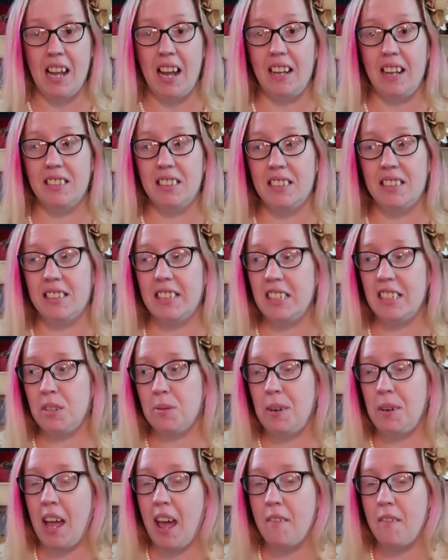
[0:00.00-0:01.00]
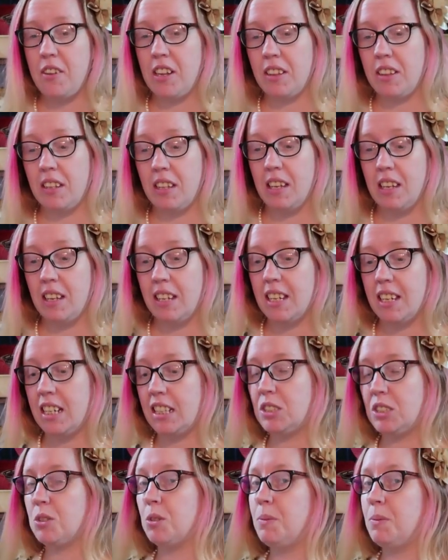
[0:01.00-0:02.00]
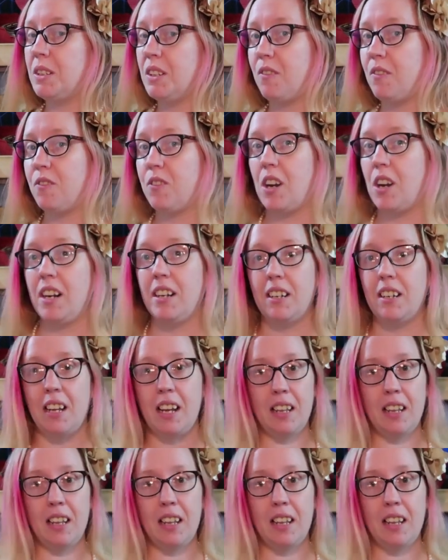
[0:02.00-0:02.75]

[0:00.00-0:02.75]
And then this one, having the kids' room in the front